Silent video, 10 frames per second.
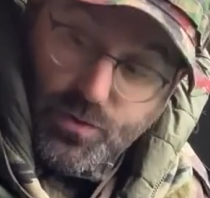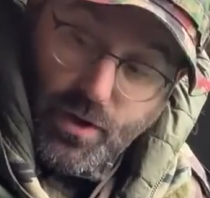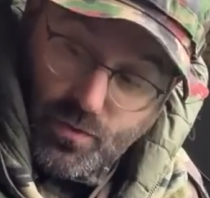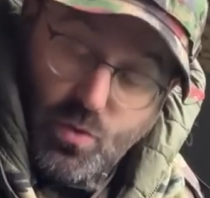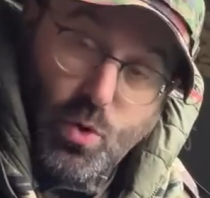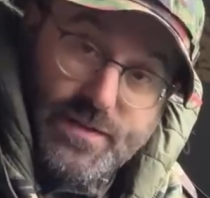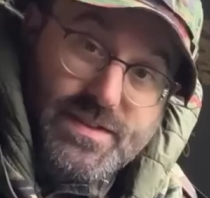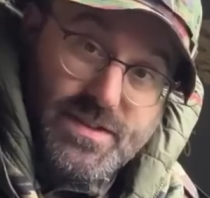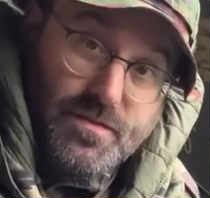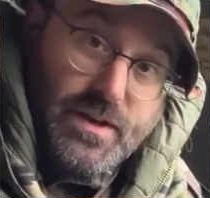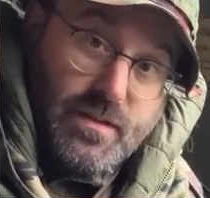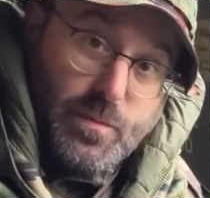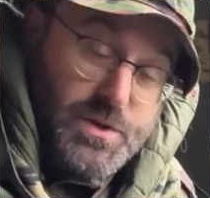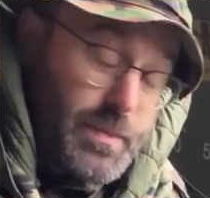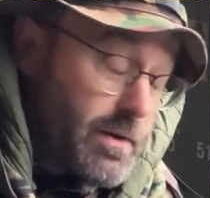although qualitatively
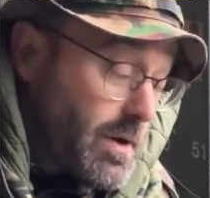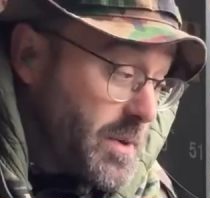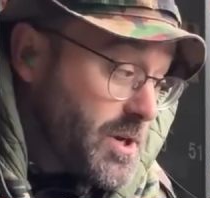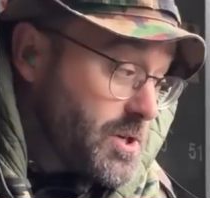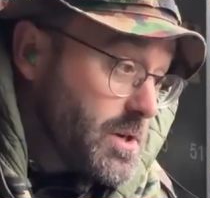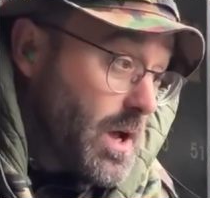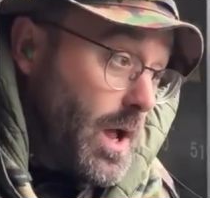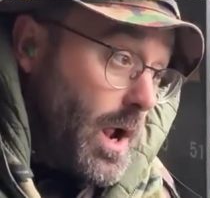it's much better ammunition.